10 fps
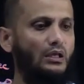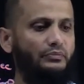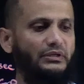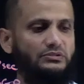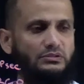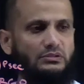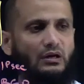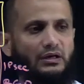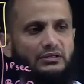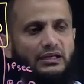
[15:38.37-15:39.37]
This
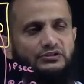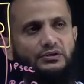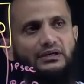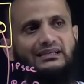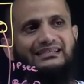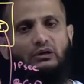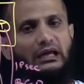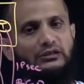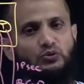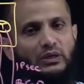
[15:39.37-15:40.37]
architecture is
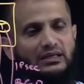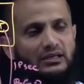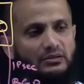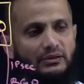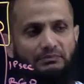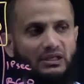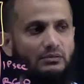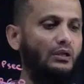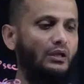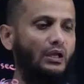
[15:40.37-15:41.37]
end-to-end encrypted,
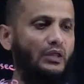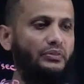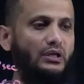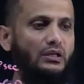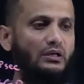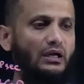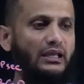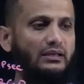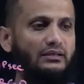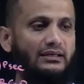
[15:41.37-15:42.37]
and then
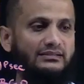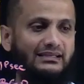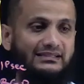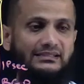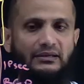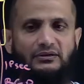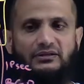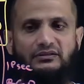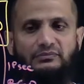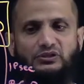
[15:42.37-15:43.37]
again, it's standard
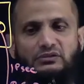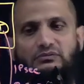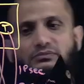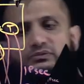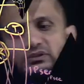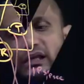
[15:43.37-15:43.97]
encryption. All